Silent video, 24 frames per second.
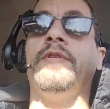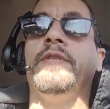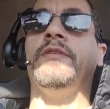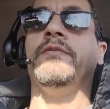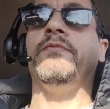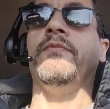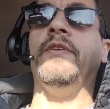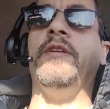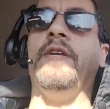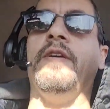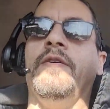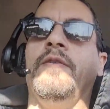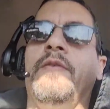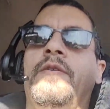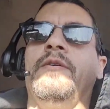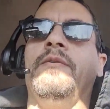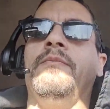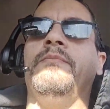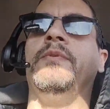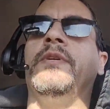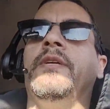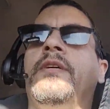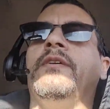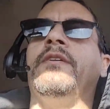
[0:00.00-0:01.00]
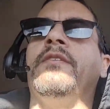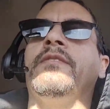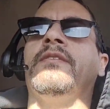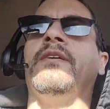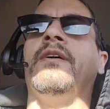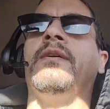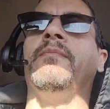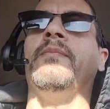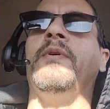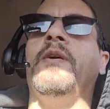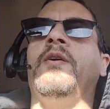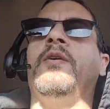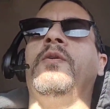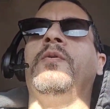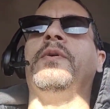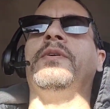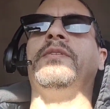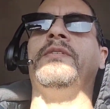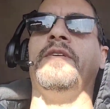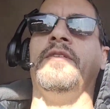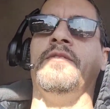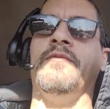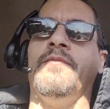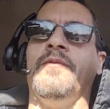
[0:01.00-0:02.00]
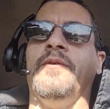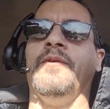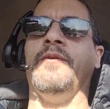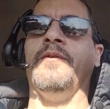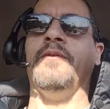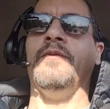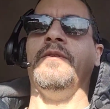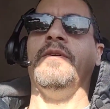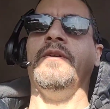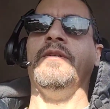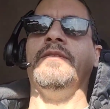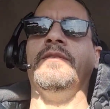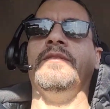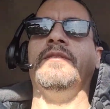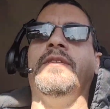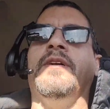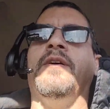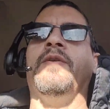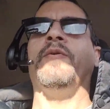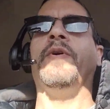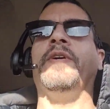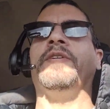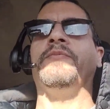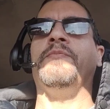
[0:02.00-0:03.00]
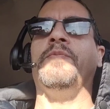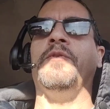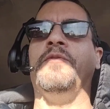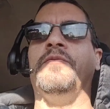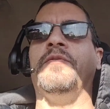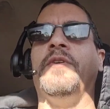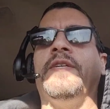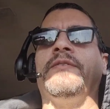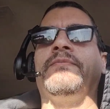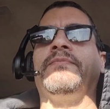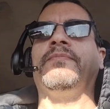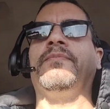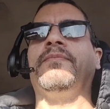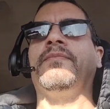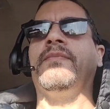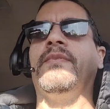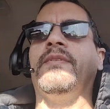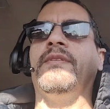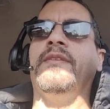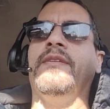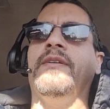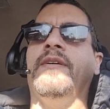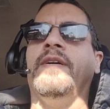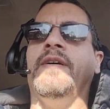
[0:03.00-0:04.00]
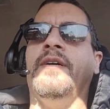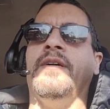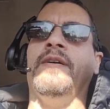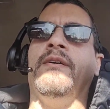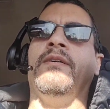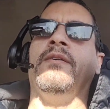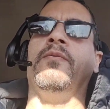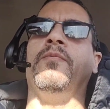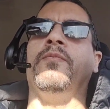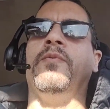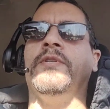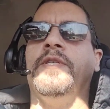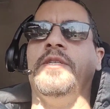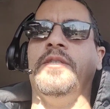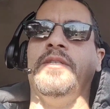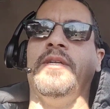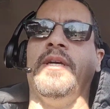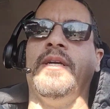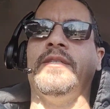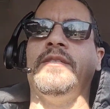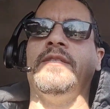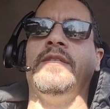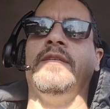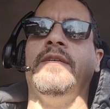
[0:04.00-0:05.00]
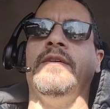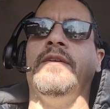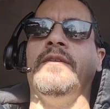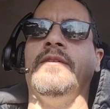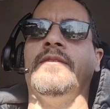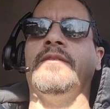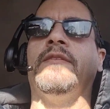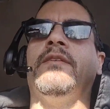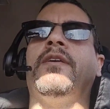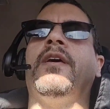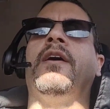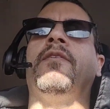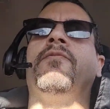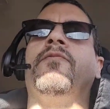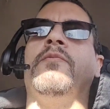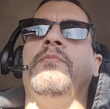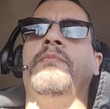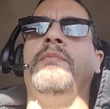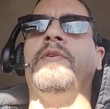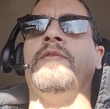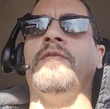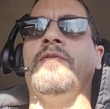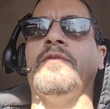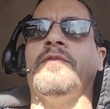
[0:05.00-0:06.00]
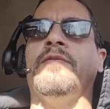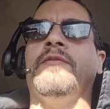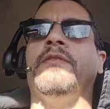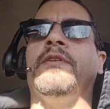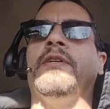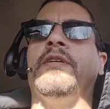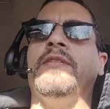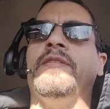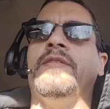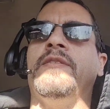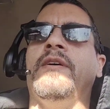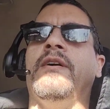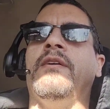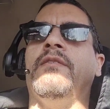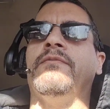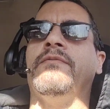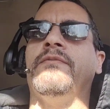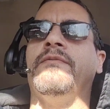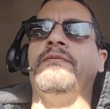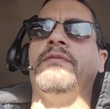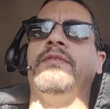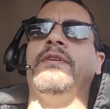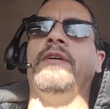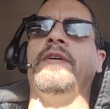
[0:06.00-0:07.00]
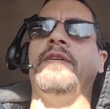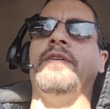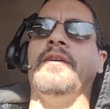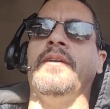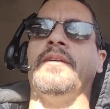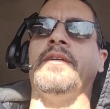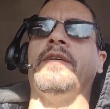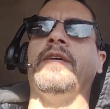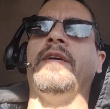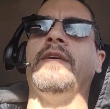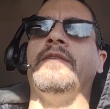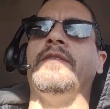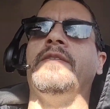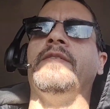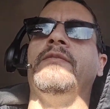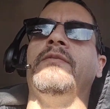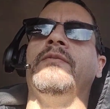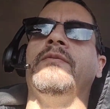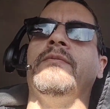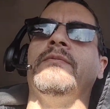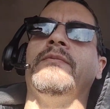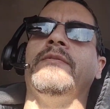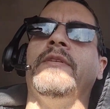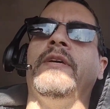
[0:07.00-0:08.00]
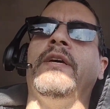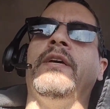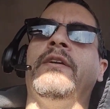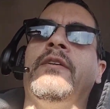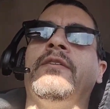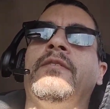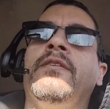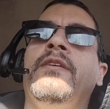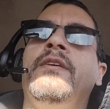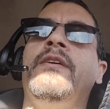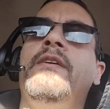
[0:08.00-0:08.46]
this video because I'm always on the road, always moving, which is actually a kind of a miracle in itself that I can get to later.